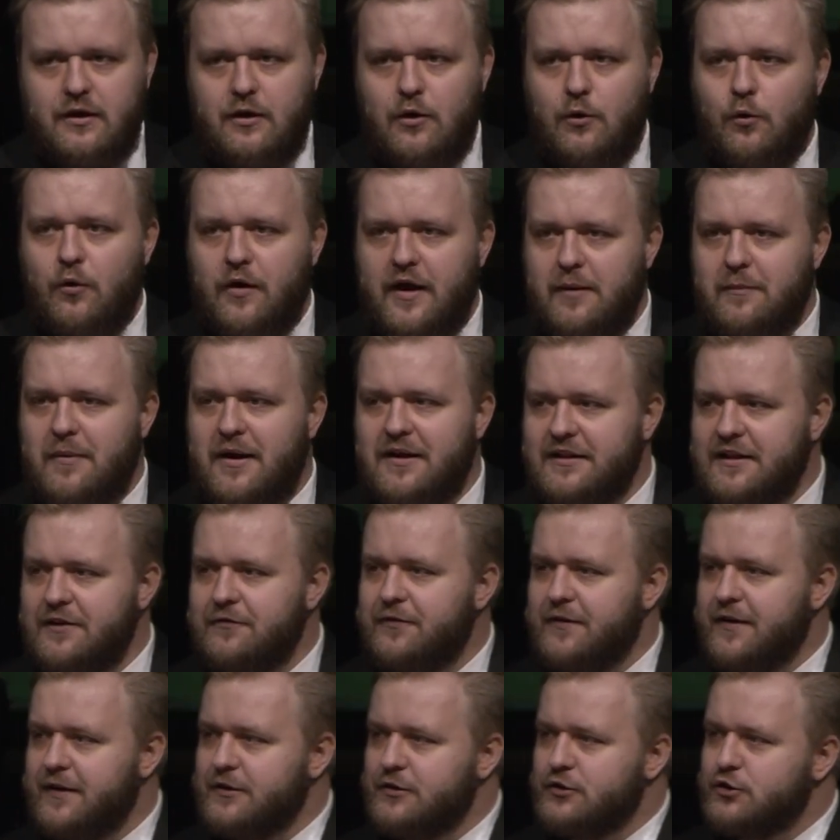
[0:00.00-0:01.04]
Or am I
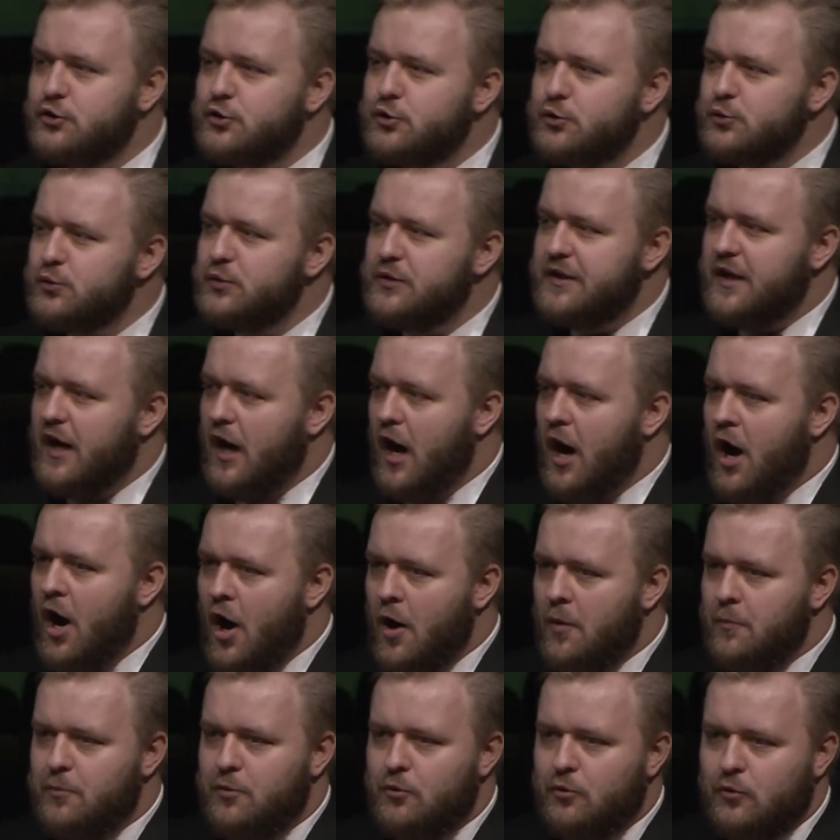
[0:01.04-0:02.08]
living truly a
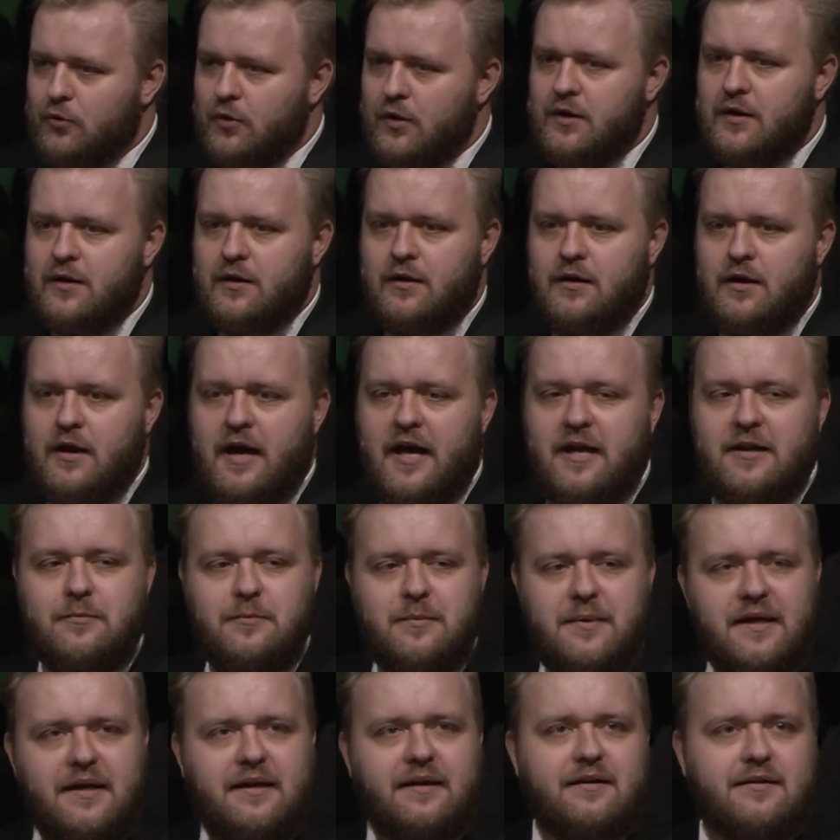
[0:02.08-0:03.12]
humble and
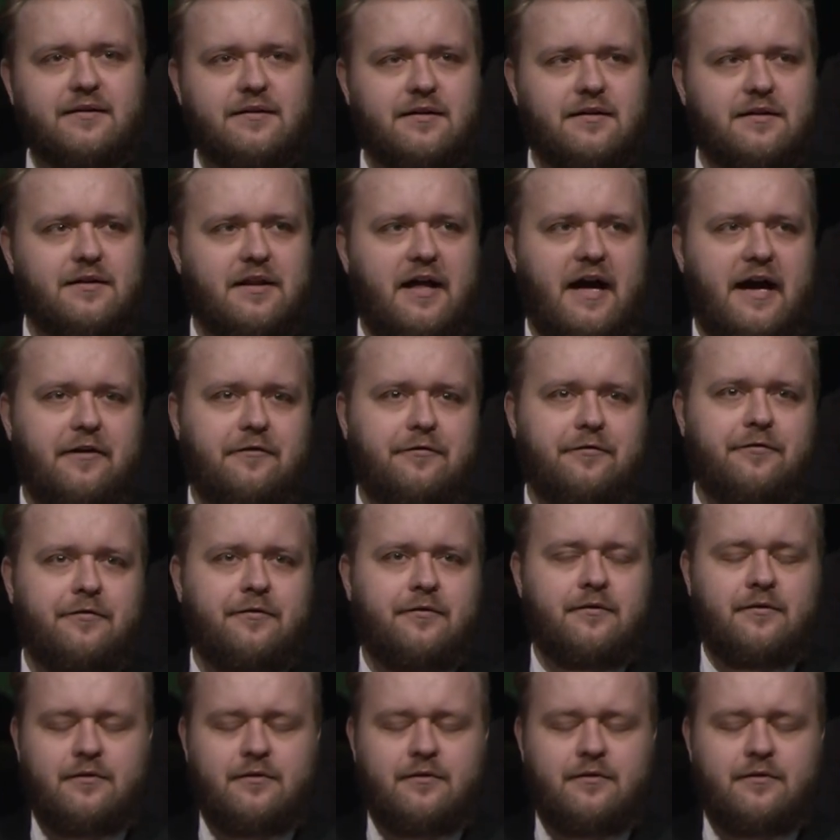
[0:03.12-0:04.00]
meek life?